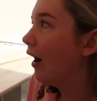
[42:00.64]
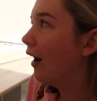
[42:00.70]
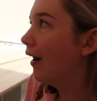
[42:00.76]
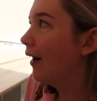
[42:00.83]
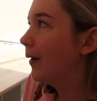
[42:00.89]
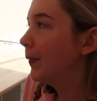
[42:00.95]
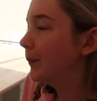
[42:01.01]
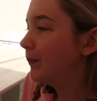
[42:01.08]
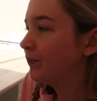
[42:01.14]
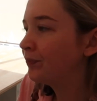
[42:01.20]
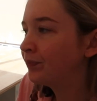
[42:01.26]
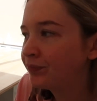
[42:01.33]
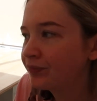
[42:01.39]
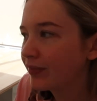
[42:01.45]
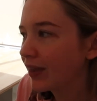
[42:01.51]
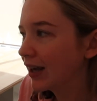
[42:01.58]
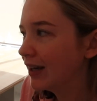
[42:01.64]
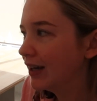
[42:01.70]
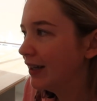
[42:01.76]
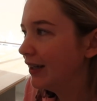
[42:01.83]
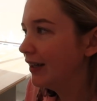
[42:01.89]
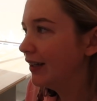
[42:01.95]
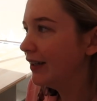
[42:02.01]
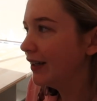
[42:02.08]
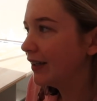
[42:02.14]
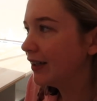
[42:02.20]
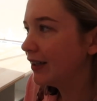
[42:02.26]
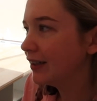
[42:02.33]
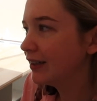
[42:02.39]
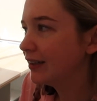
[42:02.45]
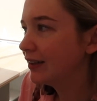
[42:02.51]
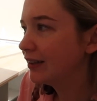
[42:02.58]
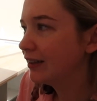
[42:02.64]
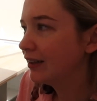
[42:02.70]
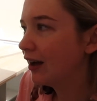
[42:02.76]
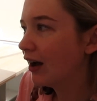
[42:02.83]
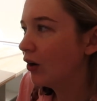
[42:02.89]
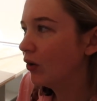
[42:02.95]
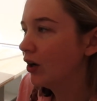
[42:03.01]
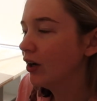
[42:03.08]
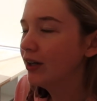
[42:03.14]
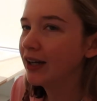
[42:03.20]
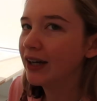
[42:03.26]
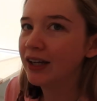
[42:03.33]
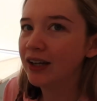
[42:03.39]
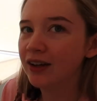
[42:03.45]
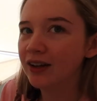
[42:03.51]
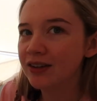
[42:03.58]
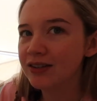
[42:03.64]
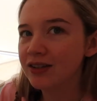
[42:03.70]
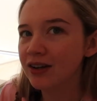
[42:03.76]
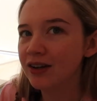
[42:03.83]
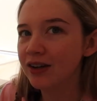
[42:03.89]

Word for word: Um, yeah, I'll go get it so